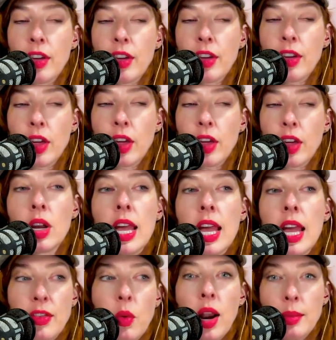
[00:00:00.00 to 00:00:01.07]
if you,
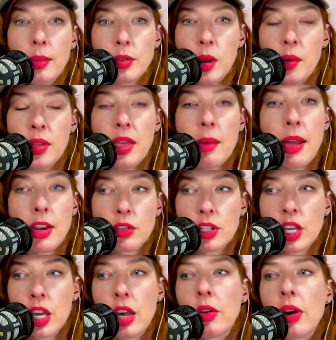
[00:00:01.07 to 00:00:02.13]
if what I'm doing with them
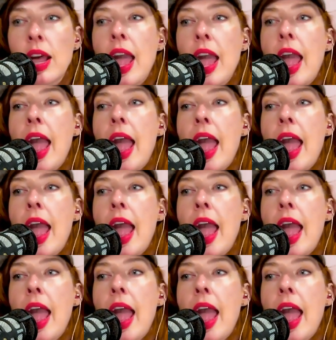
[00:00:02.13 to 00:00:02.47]
interests you.